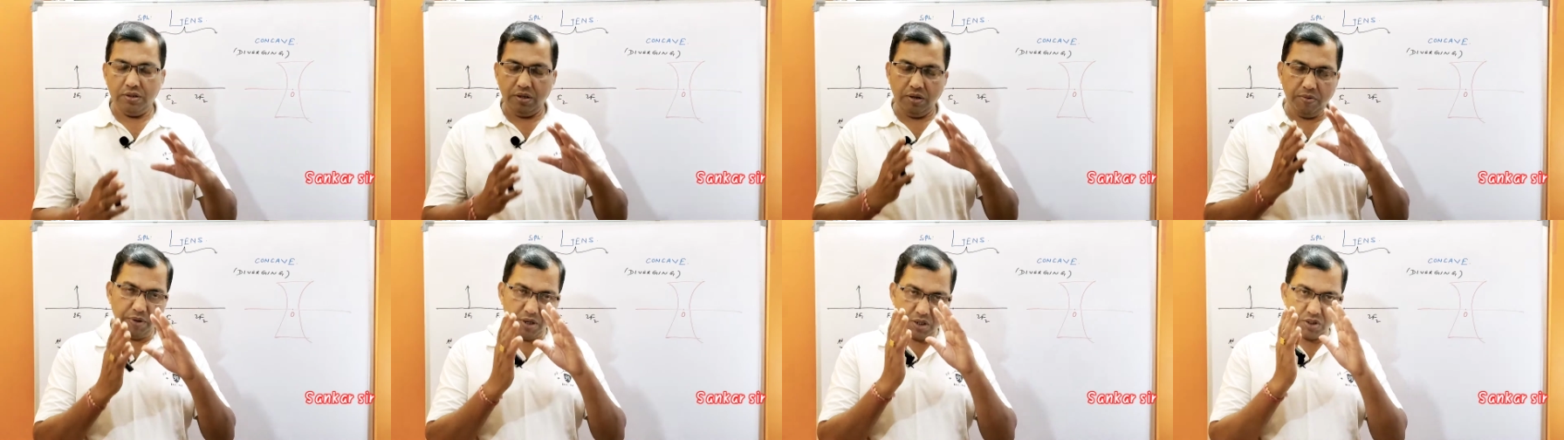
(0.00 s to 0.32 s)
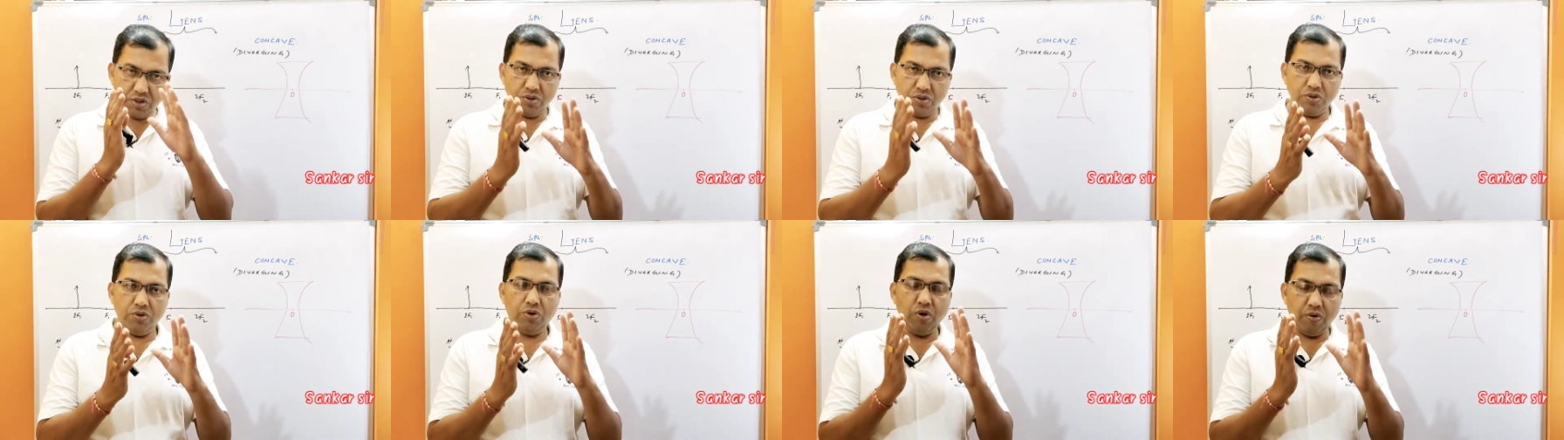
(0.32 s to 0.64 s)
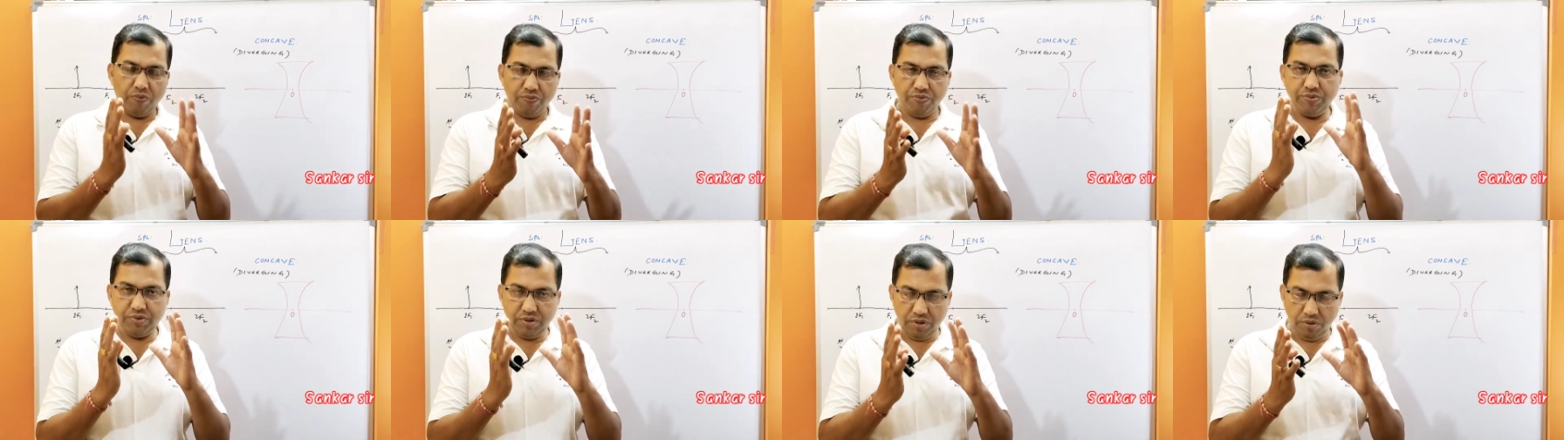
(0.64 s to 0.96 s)
the image
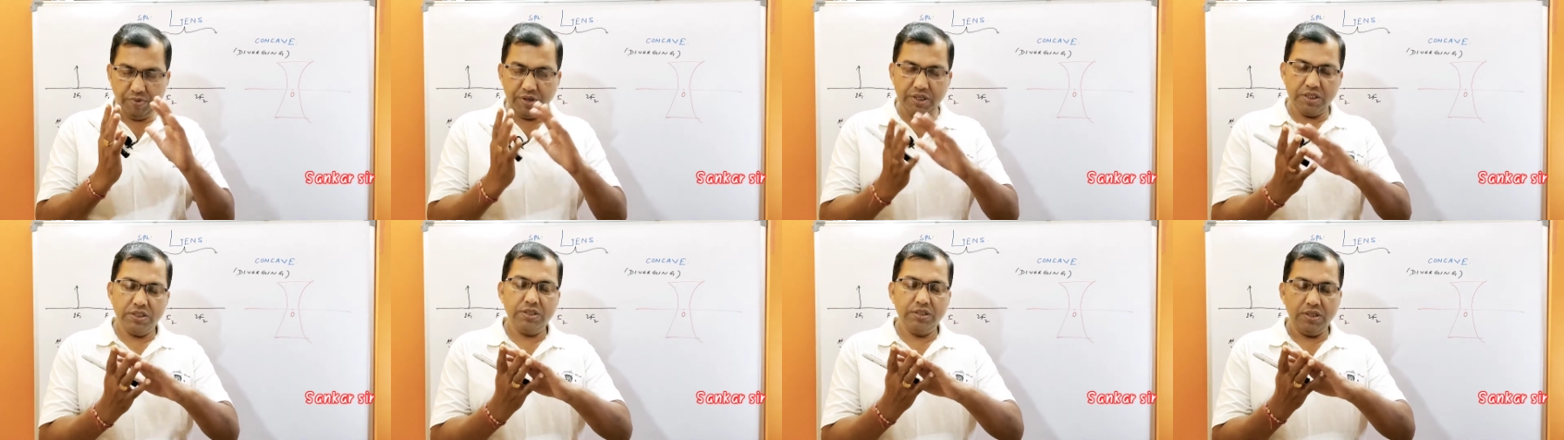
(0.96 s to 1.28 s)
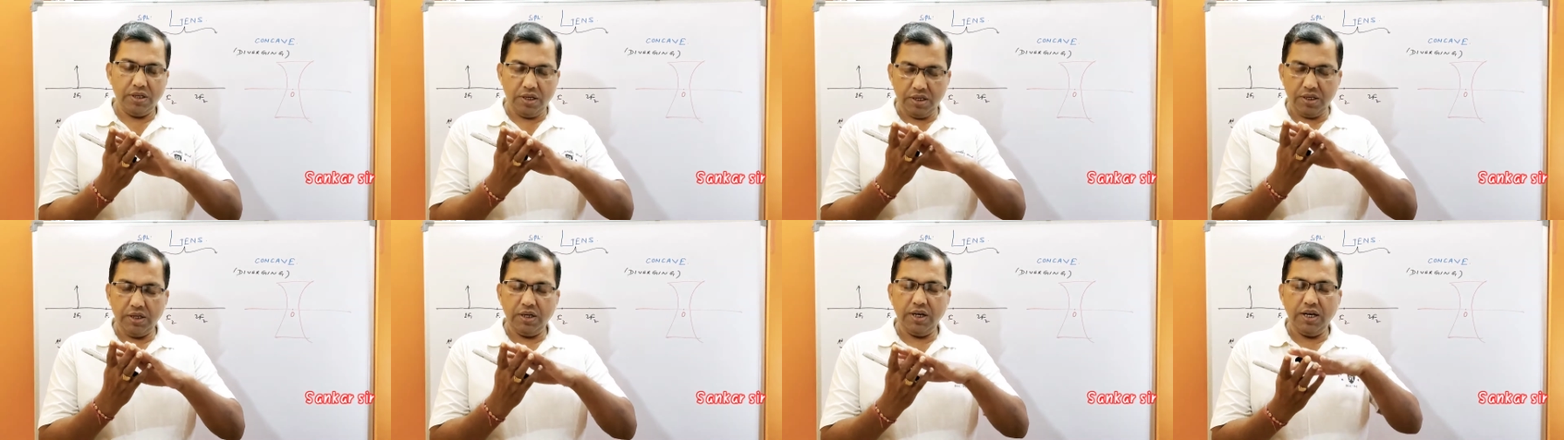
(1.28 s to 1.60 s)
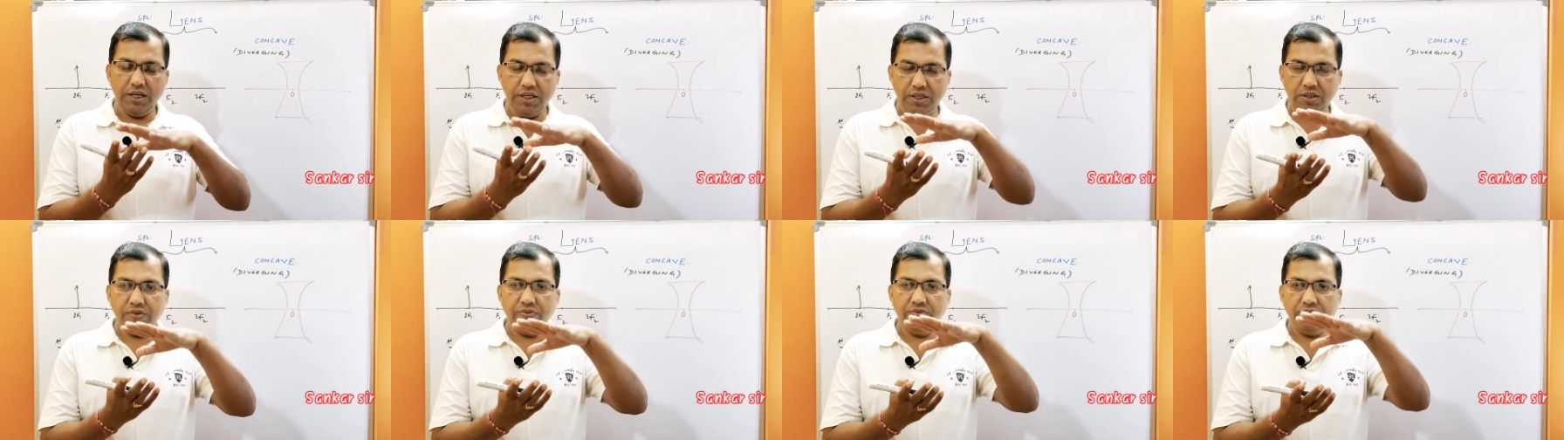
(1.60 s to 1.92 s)
of image, the
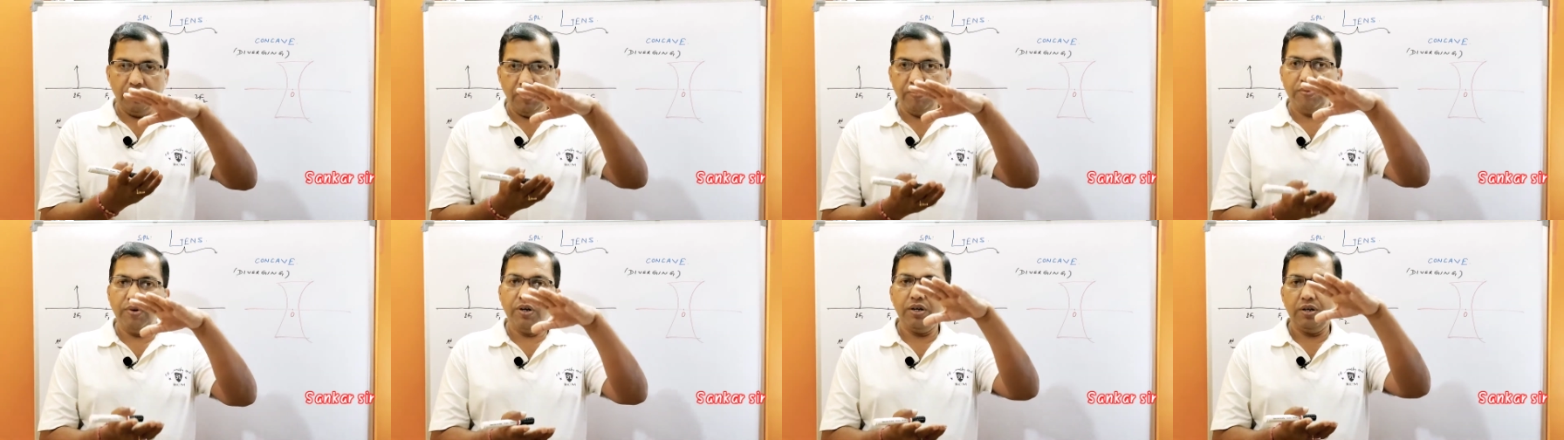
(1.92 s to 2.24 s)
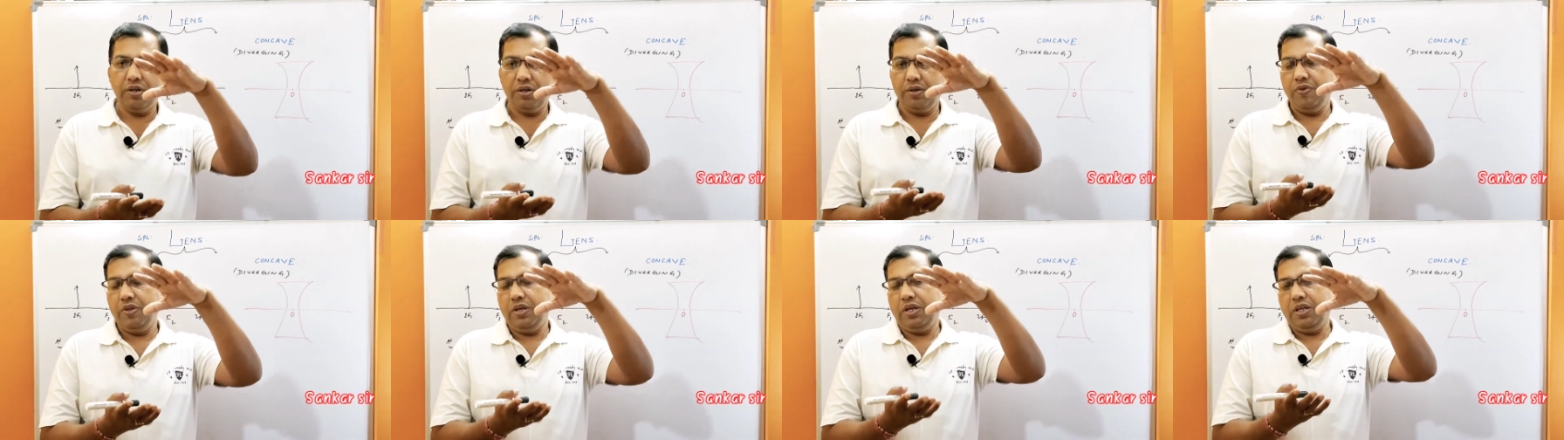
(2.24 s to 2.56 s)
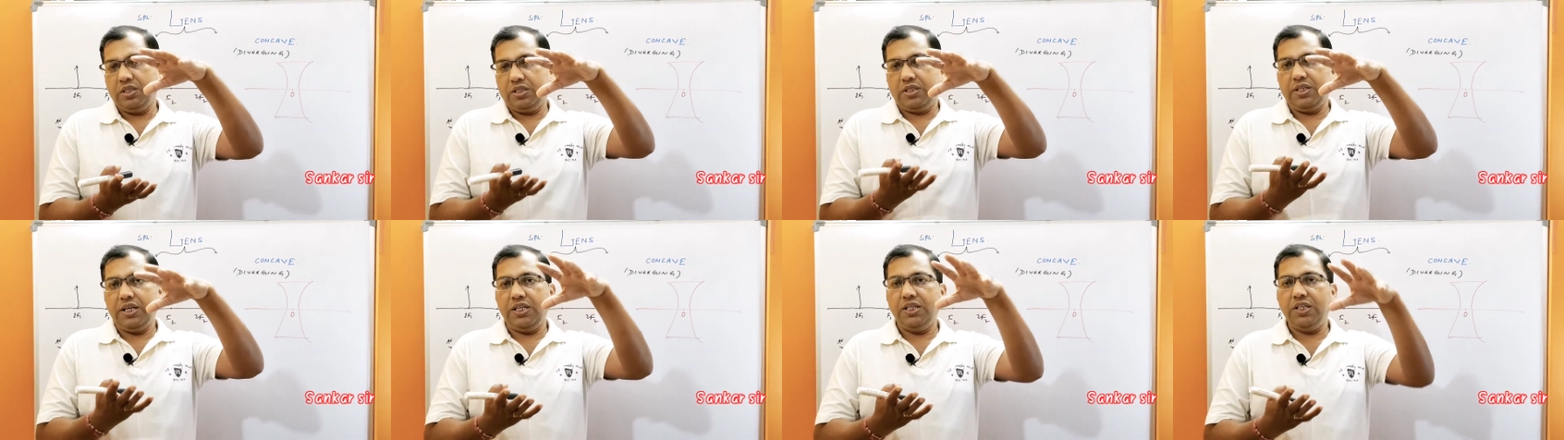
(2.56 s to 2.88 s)
height of the
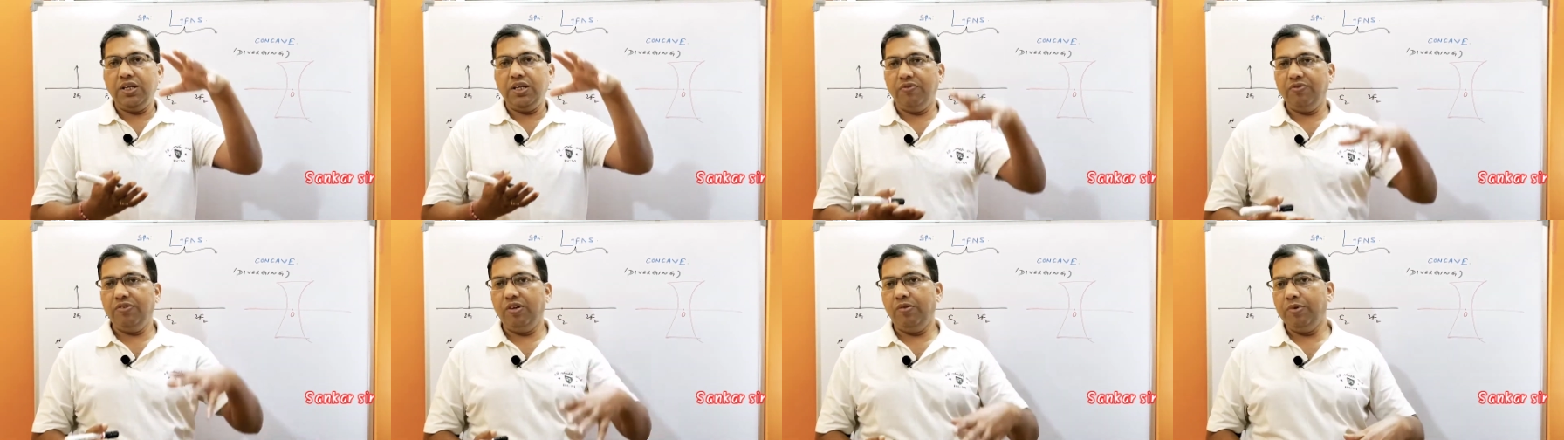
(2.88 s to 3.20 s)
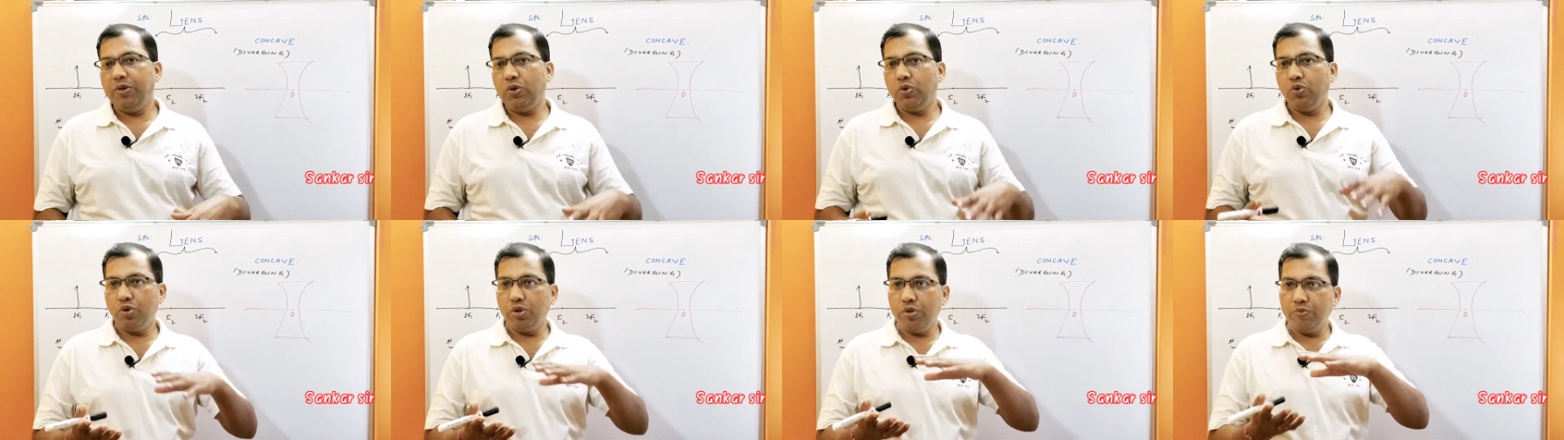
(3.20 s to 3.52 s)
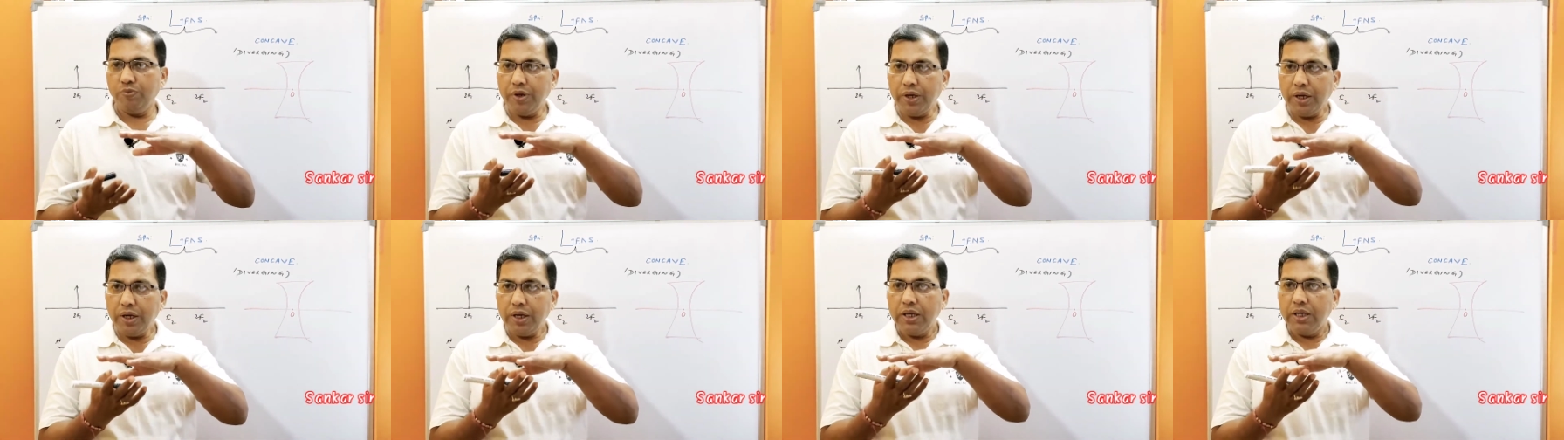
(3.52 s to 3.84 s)
wall, size of the image
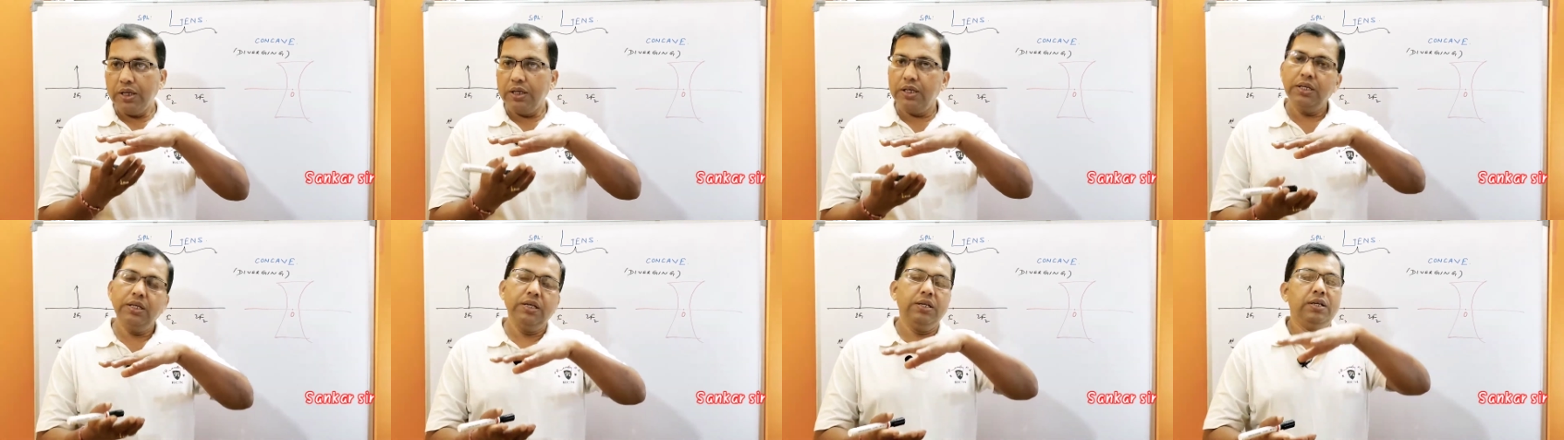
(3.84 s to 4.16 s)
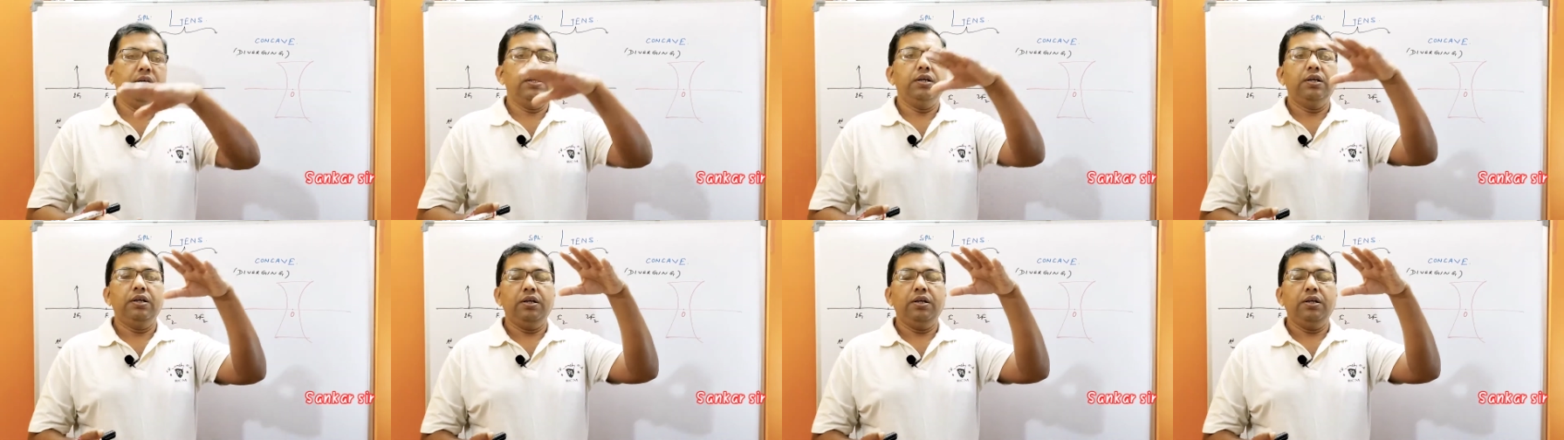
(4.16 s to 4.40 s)
will be